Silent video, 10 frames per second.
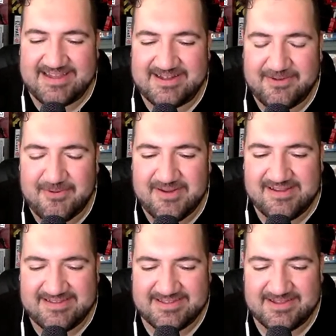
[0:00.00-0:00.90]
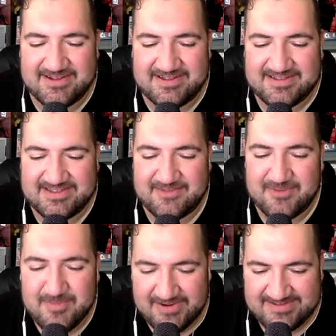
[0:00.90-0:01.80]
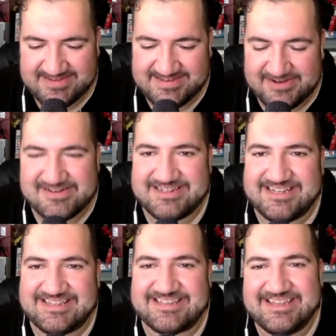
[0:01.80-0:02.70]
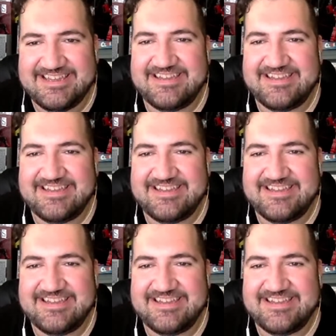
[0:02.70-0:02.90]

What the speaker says: According to the rumors and dirt sheets,